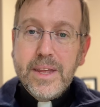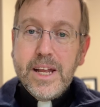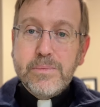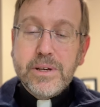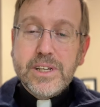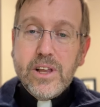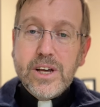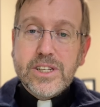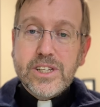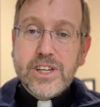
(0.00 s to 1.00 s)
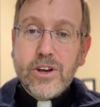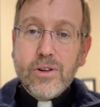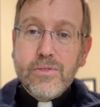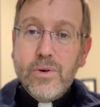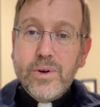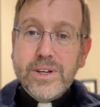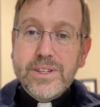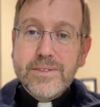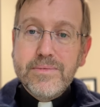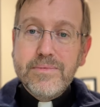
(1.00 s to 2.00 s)
It's because he lost his singular
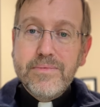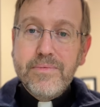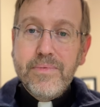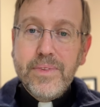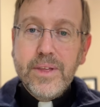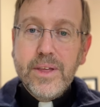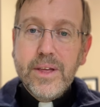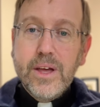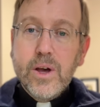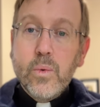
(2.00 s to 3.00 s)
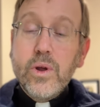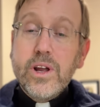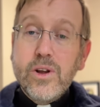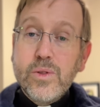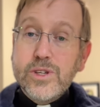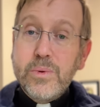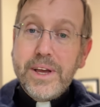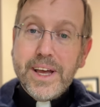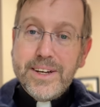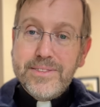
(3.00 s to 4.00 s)
focus. What are you going to do this
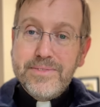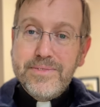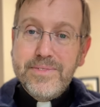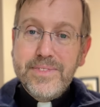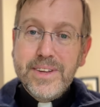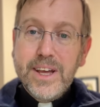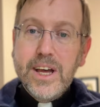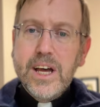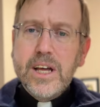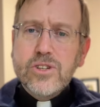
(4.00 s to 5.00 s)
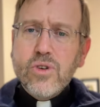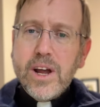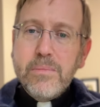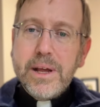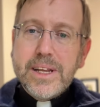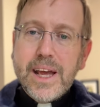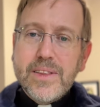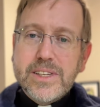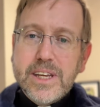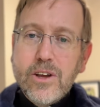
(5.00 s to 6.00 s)
weekend? Try to maintain
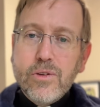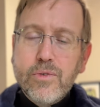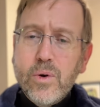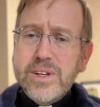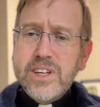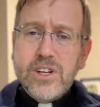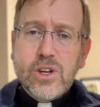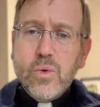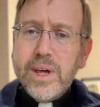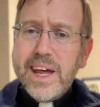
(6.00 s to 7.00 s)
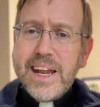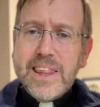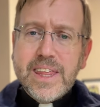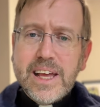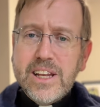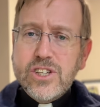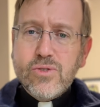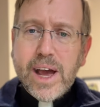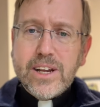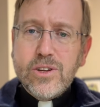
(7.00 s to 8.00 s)
the singular focus, and don't let anything
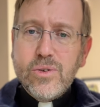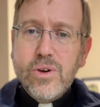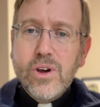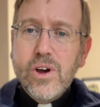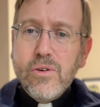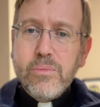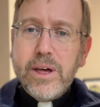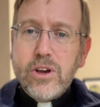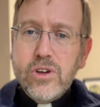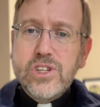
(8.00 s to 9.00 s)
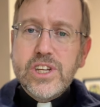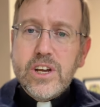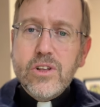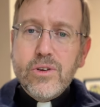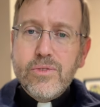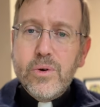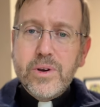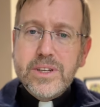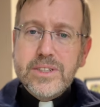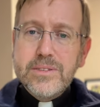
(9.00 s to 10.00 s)
distract you from that good singular
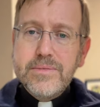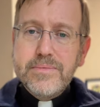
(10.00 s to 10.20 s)
focus.